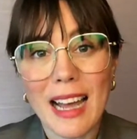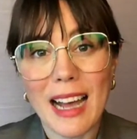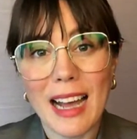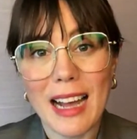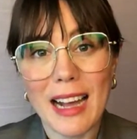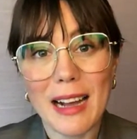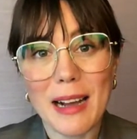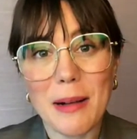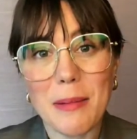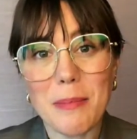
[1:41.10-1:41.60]

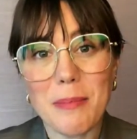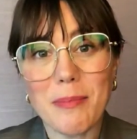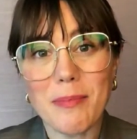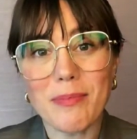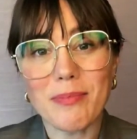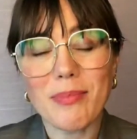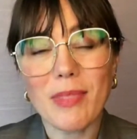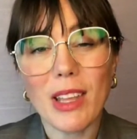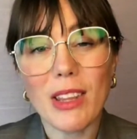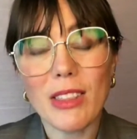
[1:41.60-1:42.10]

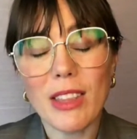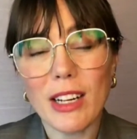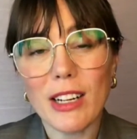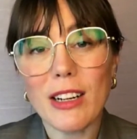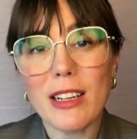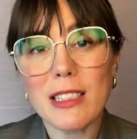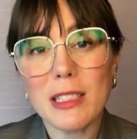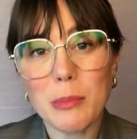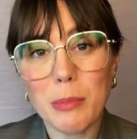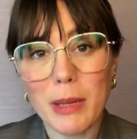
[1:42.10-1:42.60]

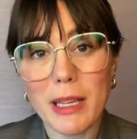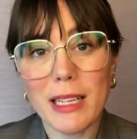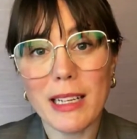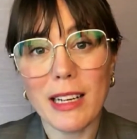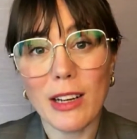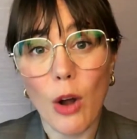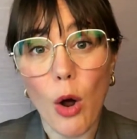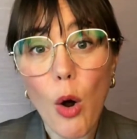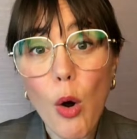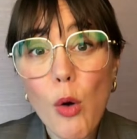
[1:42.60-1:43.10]
there has been
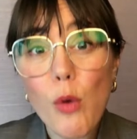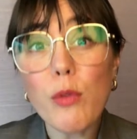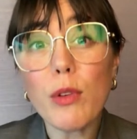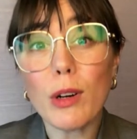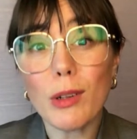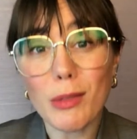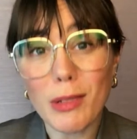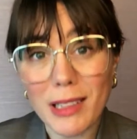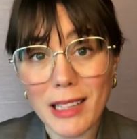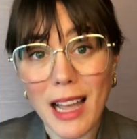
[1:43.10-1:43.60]
an
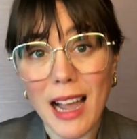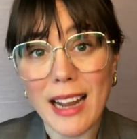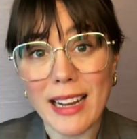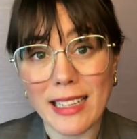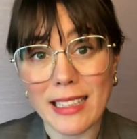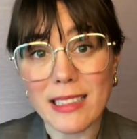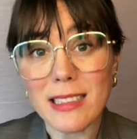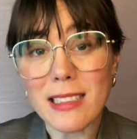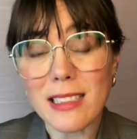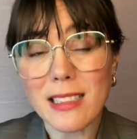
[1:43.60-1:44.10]

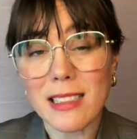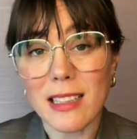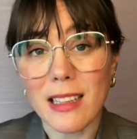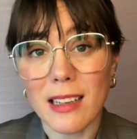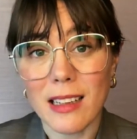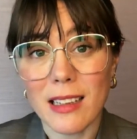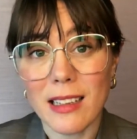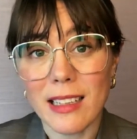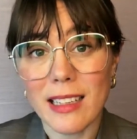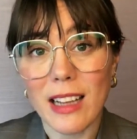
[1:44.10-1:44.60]
over-reliance
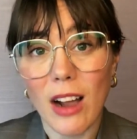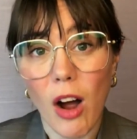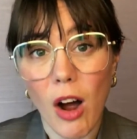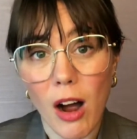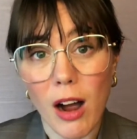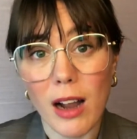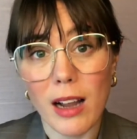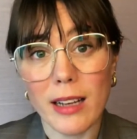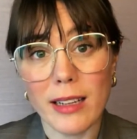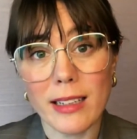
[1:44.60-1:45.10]

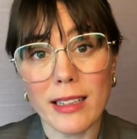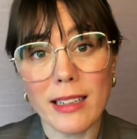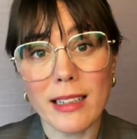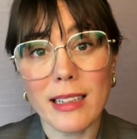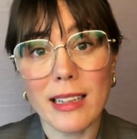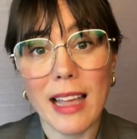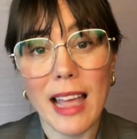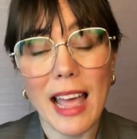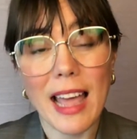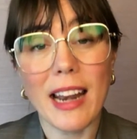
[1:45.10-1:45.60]

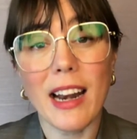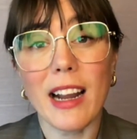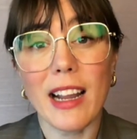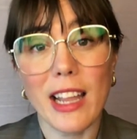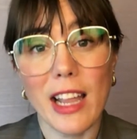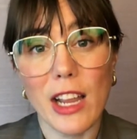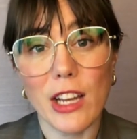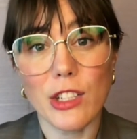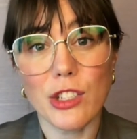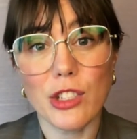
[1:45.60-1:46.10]
on
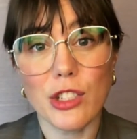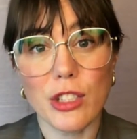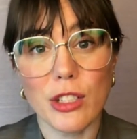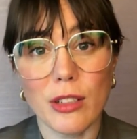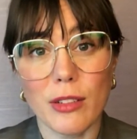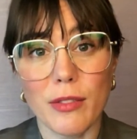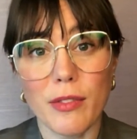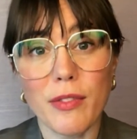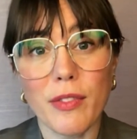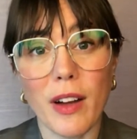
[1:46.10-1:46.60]
NIH
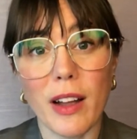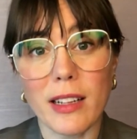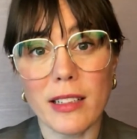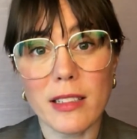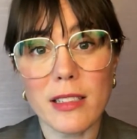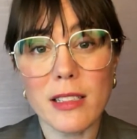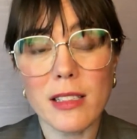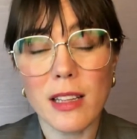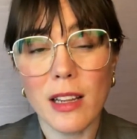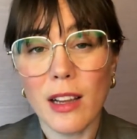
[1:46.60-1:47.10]

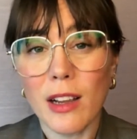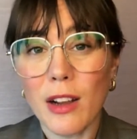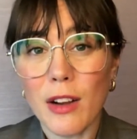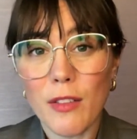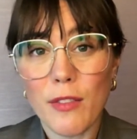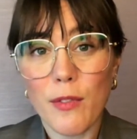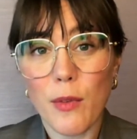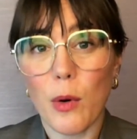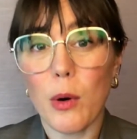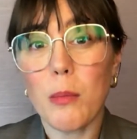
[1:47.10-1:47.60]
funds
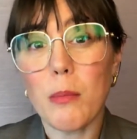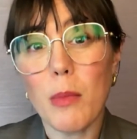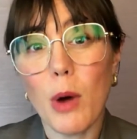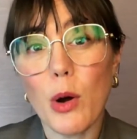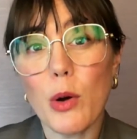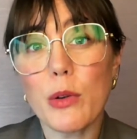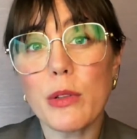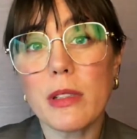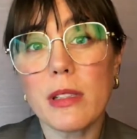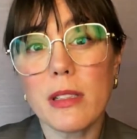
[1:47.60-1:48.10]
for
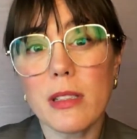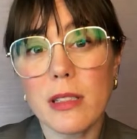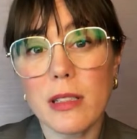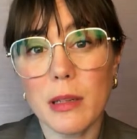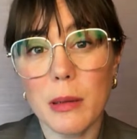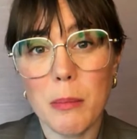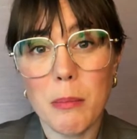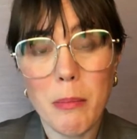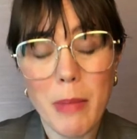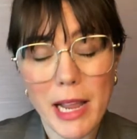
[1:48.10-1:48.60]

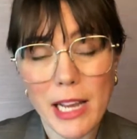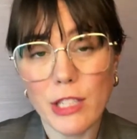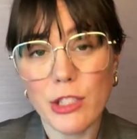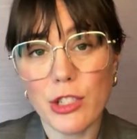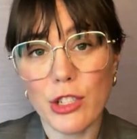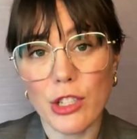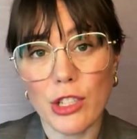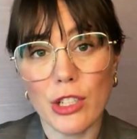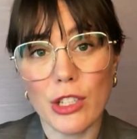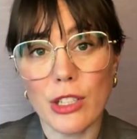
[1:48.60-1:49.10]
most
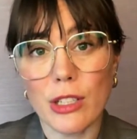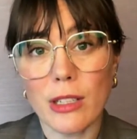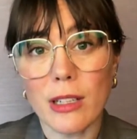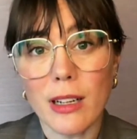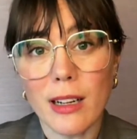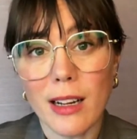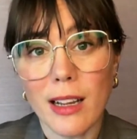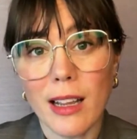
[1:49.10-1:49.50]
major